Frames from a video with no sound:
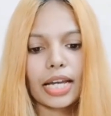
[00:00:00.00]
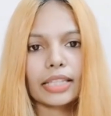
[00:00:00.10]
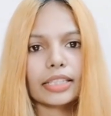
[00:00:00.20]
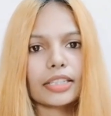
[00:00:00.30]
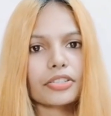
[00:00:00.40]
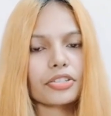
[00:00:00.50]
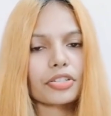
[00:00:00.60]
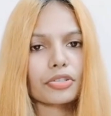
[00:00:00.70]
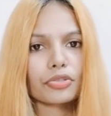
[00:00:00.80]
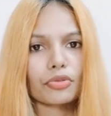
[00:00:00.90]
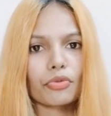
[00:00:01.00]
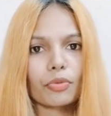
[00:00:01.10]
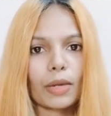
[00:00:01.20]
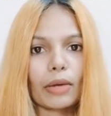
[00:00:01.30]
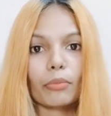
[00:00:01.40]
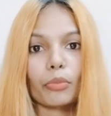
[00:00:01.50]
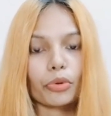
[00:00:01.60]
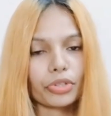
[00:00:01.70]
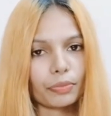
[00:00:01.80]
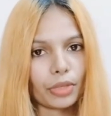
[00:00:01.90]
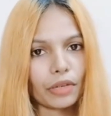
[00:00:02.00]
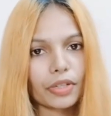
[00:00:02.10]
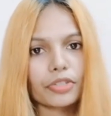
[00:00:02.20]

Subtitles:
Then let's just talk about modern period.